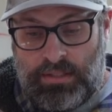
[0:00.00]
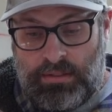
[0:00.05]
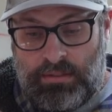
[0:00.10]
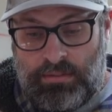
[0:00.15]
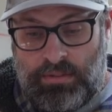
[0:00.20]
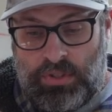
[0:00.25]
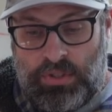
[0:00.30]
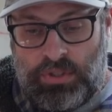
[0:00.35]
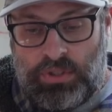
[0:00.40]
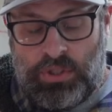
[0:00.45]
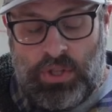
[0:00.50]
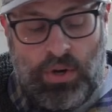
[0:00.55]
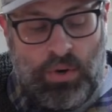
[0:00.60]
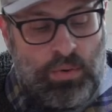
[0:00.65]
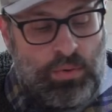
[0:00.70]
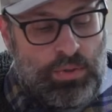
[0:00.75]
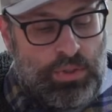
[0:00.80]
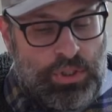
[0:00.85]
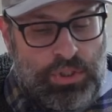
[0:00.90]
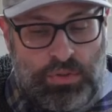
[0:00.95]

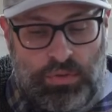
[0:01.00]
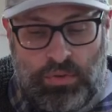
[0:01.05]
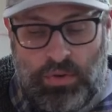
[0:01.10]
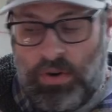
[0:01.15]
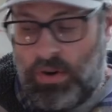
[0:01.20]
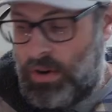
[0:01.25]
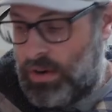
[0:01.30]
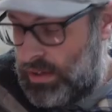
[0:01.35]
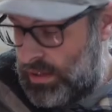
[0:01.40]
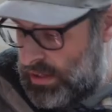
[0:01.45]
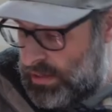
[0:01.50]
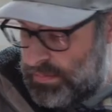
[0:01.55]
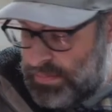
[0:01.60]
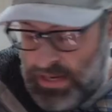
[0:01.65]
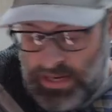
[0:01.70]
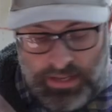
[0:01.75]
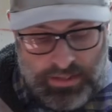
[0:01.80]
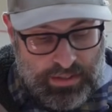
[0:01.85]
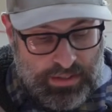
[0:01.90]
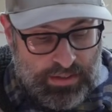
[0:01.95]
so strong
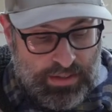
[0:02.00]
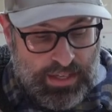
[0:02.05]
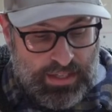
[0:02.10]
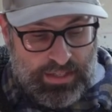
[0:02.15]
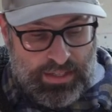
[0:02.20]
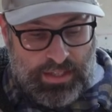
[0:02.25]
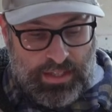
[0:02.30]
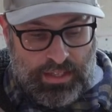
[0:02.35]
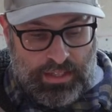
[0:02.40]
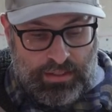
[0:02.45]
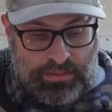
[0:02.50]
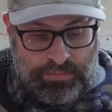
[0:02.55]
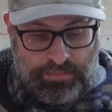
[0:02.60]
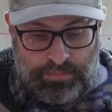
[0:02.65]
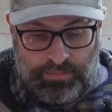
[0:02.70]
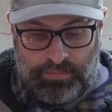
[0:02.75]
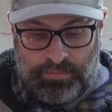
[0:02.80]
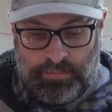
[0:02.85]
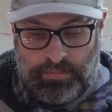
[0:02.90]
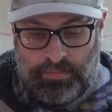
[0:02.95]
compared to this thing.
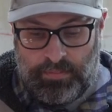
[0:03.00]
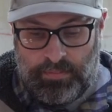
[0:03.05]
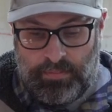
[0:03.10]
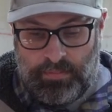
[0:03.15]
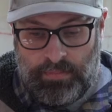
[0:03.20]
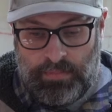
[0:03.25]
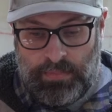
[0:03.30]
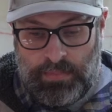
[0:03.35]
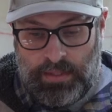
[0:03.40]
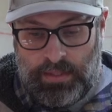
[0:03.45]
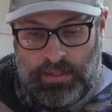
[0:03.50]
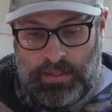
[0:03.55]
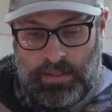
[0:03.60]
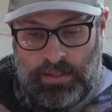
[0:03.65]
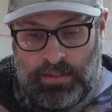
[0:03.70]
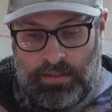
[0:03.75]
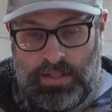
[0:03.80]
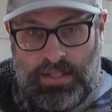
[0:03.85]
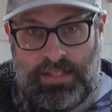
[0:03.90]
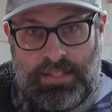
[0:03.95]

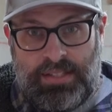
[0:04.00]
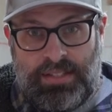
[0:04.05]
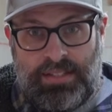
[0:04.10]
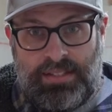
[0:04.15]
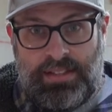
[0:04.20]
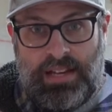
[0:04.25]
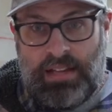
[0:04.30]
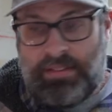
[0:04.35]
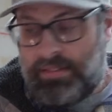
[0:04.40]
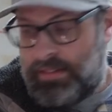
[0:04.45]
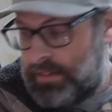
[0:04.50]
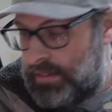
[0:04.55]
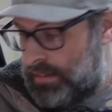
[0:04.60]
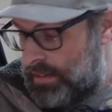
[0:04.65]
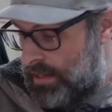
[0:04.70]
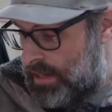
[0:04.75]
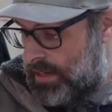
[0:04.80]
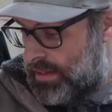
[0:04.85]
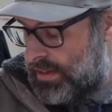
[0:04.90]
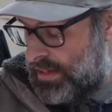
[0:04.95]
This is nothing.
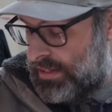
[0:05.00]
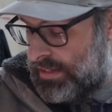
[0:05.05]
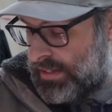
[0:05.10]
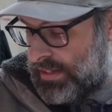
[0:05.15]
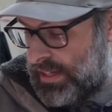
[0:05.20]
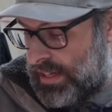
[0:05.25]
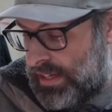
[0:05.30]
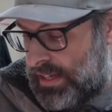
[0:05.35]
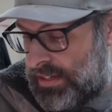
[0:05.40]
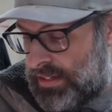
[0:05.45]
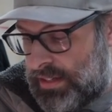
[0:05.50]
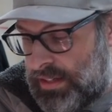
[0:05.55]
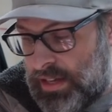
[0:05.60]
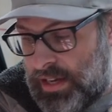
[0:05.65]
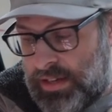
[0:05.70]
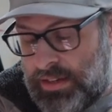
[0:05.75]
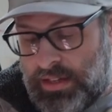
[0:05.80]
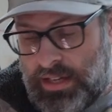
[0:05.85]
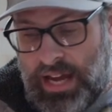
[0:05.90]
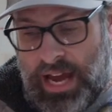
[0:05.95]
This thing is
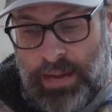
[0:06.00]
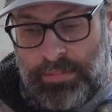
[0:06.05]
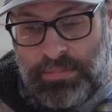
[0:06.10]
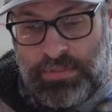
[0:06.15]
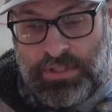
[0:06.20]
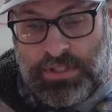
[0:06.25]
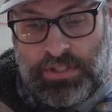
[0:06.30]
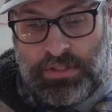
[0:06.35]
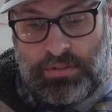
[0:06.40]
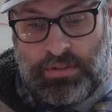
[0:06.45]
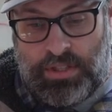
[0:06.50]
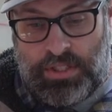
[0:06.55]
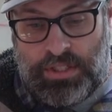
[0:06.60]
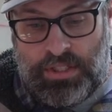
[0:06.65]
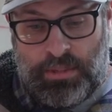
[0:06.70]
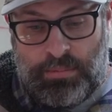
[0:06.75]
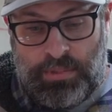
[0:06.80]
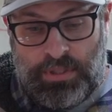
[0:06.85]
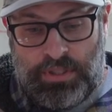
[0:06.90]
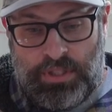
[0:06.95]
like Captains of Crush
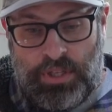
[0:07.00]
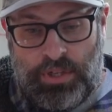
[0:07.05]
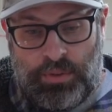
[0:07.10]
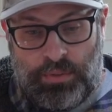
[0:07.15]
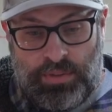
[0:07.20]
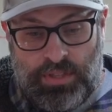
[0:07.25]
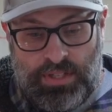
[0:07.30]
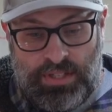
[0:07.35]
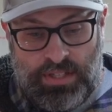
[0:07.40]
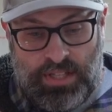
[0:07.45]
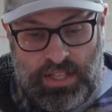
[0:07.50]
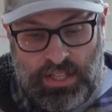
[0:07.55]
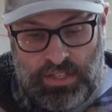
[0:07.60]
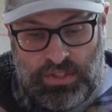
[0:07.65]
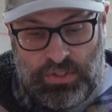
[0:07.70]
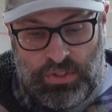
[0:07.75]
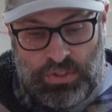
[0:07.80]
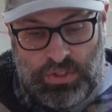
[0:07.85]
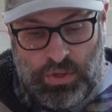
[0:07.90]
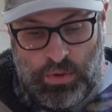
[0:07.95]
#2. This thing
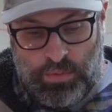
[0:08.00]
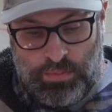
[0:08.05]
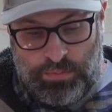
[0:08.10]
is so